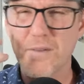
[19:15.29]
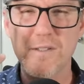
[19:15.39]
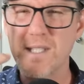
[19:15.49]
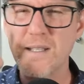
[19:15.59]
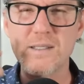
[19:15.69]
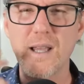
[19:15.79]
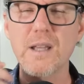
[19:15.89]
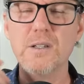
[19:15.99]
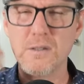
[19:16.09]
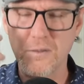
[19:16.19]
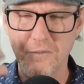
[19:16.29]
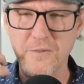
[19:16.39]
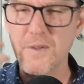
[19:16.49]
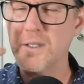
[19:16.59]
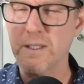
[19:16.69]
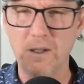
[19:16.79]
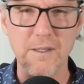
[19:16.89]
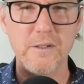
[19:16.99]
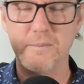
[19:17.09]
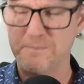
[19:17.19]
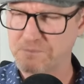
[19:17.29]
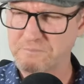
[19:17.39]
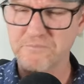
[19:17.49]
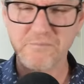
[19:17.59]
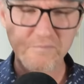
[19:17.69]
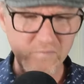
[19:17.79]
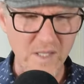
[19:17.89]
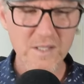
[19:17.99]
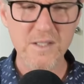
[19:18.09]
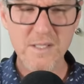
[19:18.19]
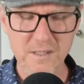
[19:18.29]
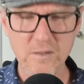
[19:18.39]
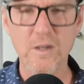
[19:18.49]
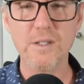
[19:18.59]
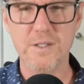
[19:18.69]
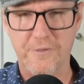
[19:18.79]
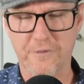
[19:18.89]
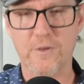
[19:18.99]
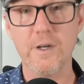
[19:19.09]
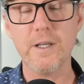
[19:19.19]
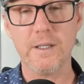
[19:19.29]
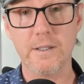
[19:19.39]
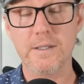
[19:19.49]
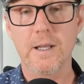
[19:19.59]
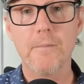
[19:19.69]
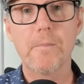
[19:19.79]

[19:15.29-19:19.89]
sensation of feeling like you're just not as free and as